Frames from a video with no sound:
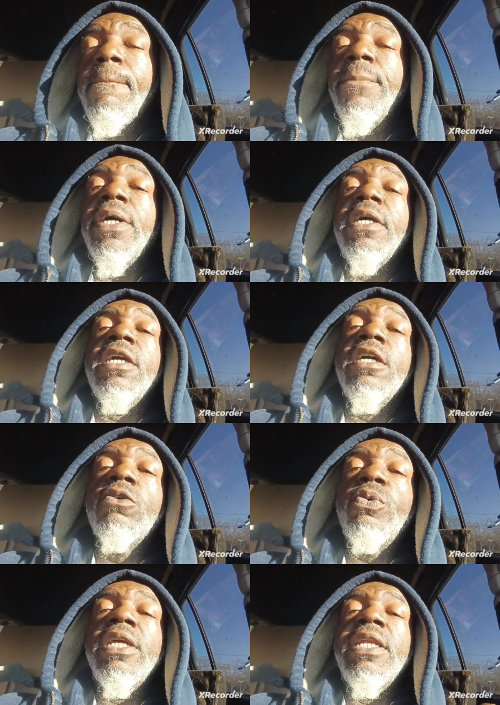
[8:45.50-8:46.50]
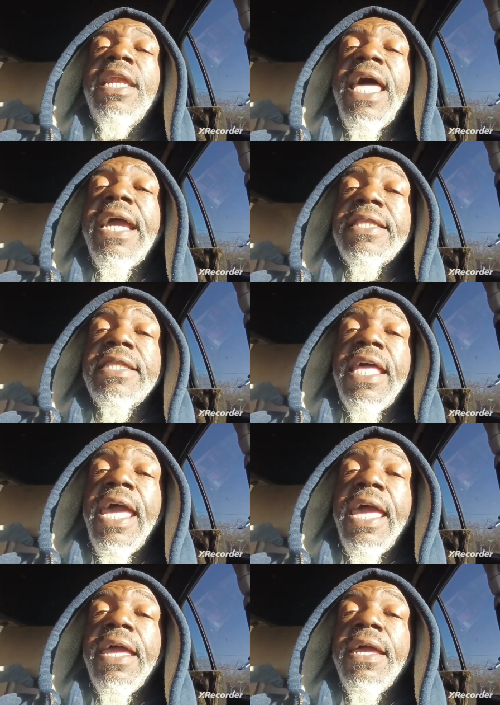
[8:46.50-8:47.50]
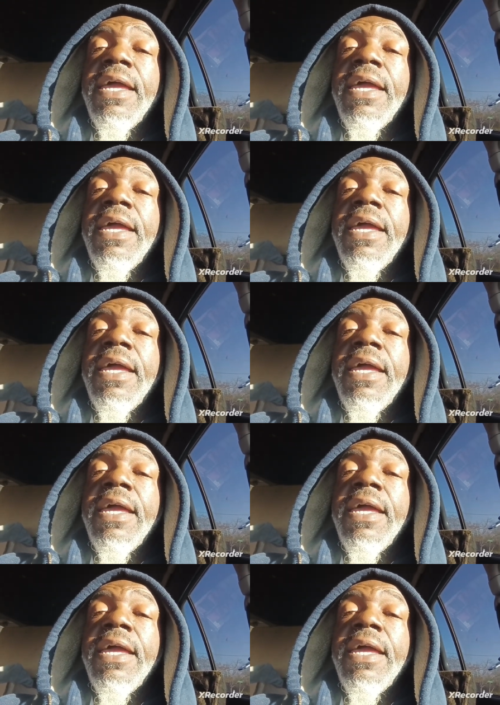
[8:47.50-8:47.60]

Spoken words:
But here we lack that